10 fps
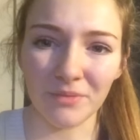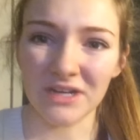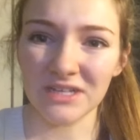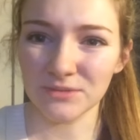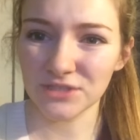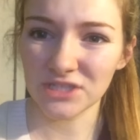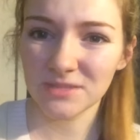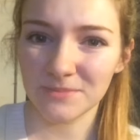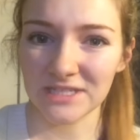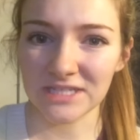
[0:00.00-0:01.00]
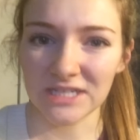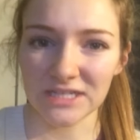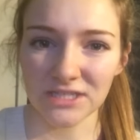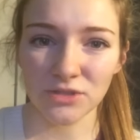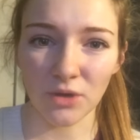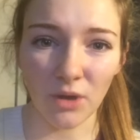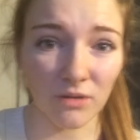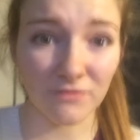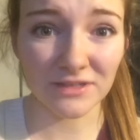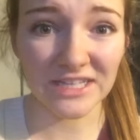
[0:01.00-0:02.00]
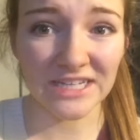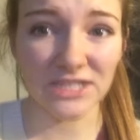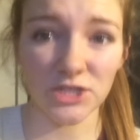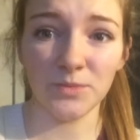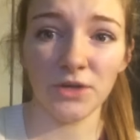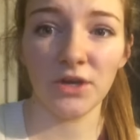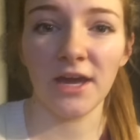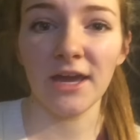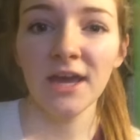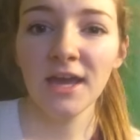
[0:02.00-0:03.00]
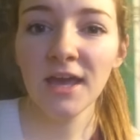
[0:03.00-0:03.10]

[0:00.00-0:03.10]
but it was just spitting, so hopefully it should be okay.